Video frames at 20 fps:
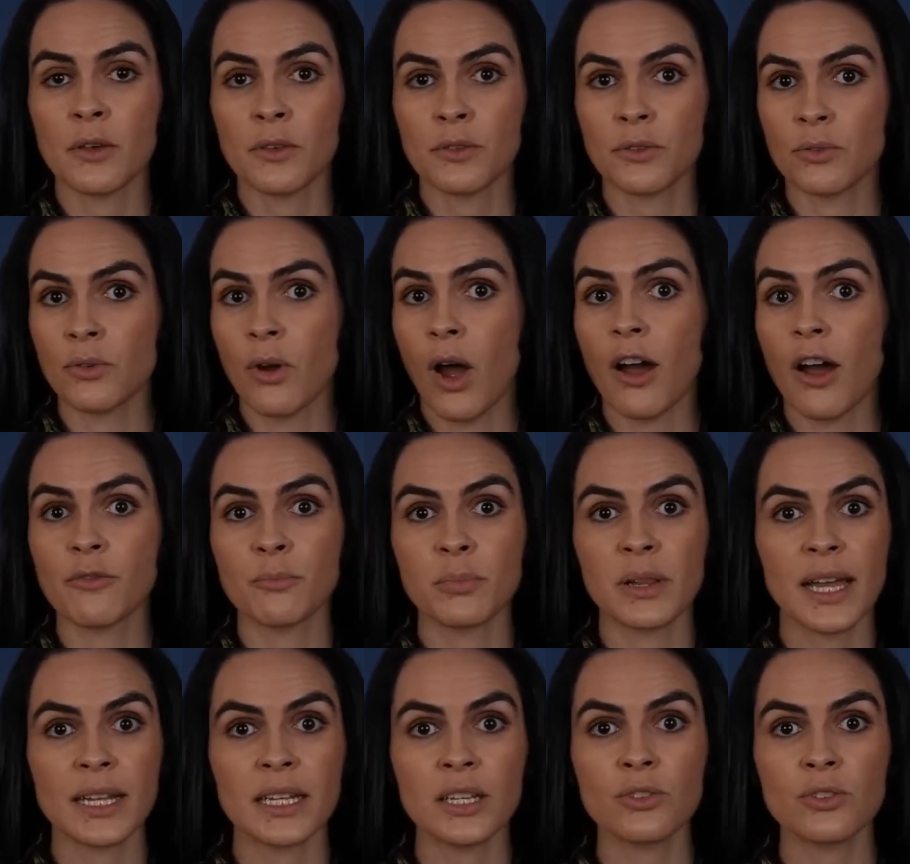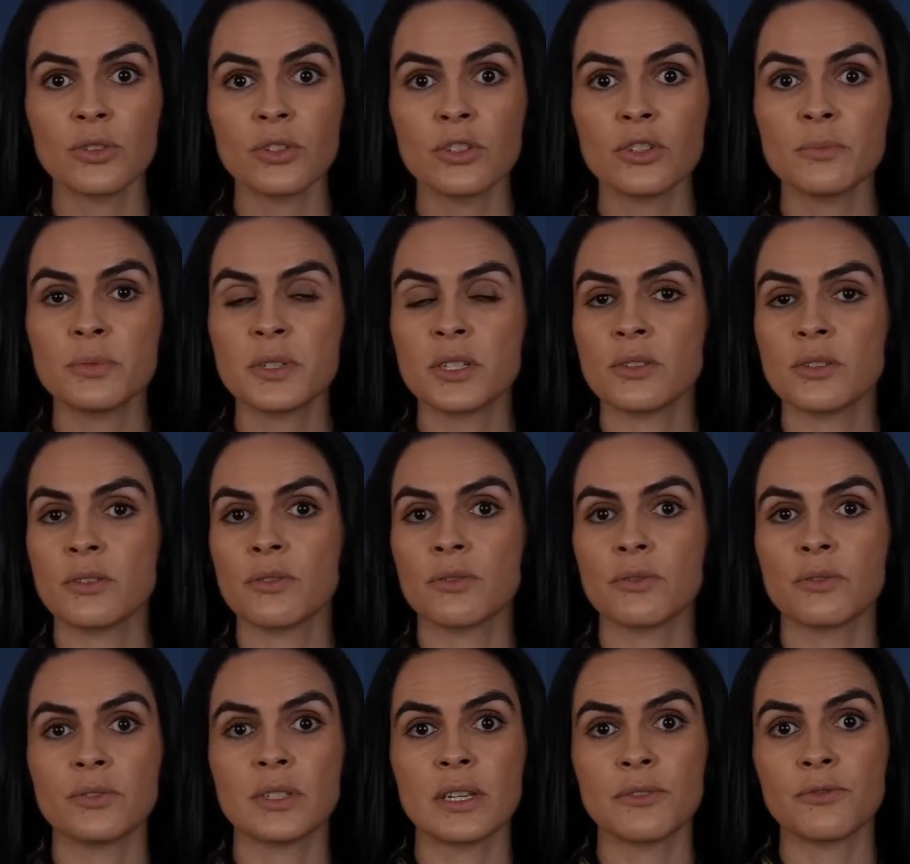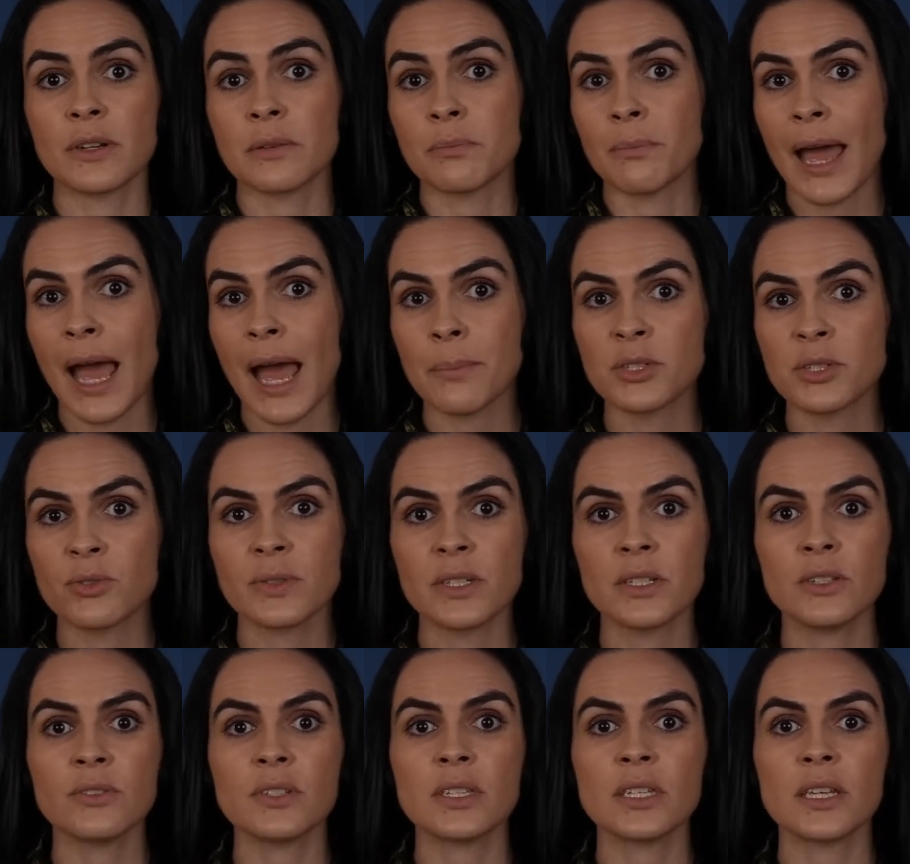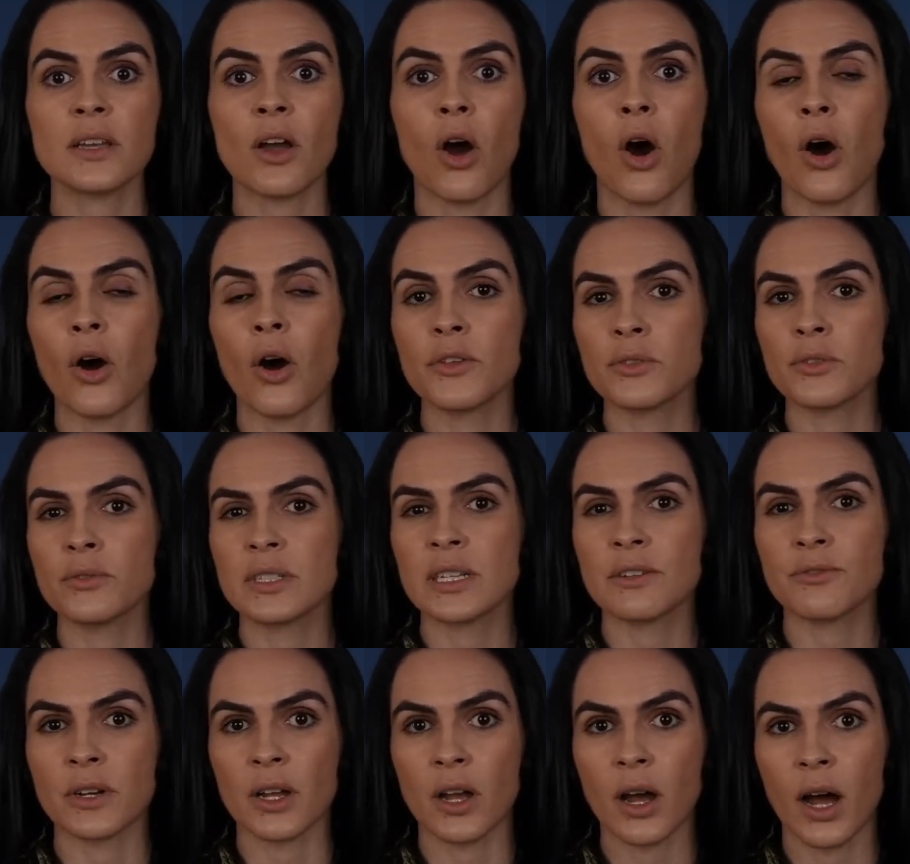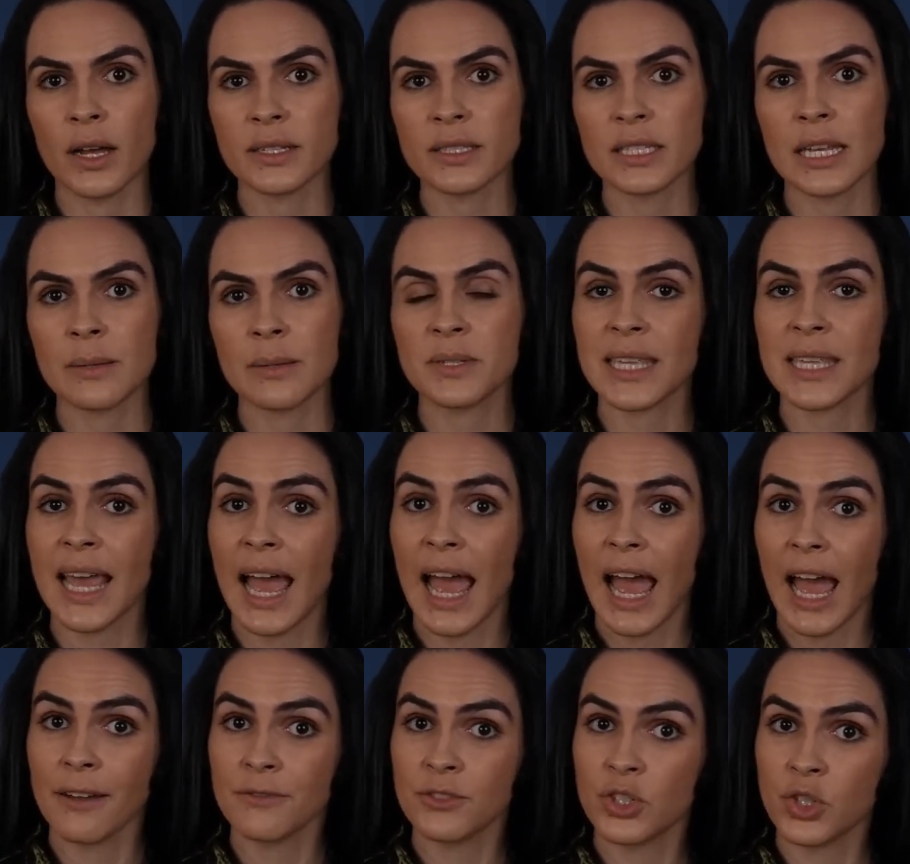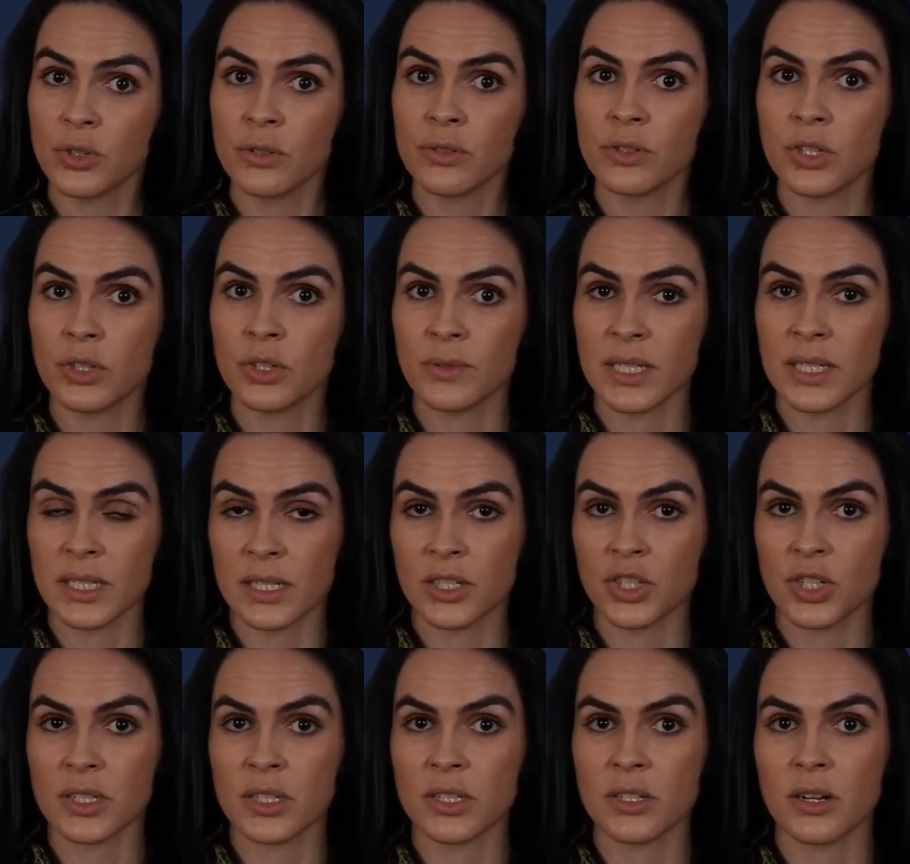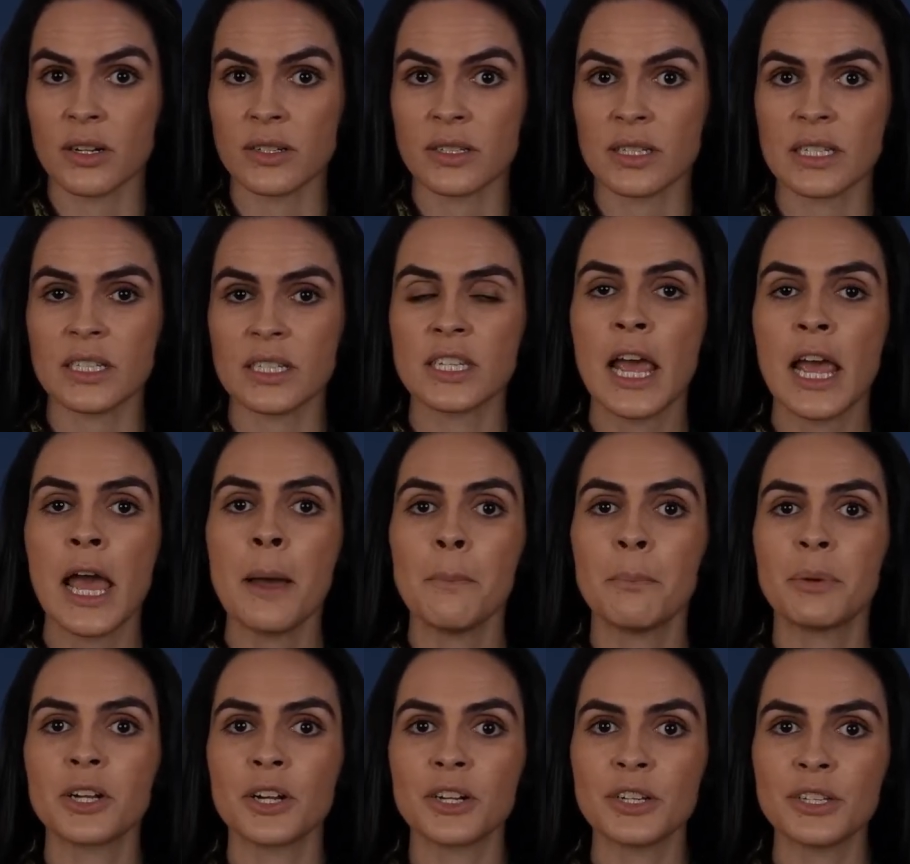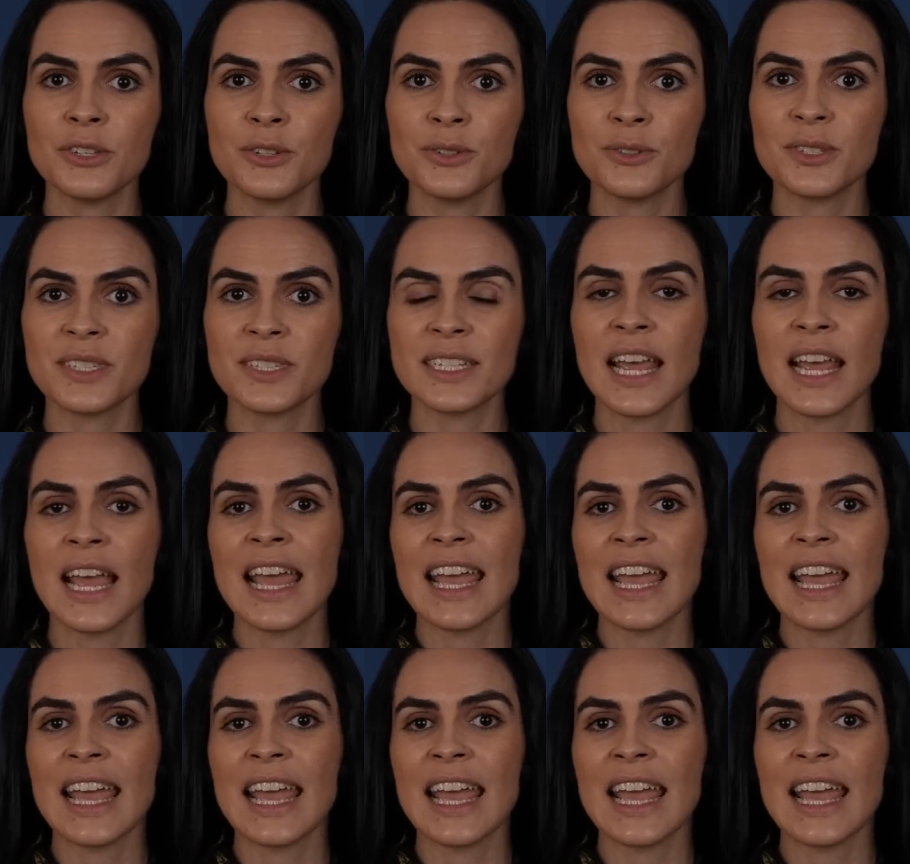through off-planet groups, through different maps we're using, all through different concepts that have truth to it, such as starseeds, but are used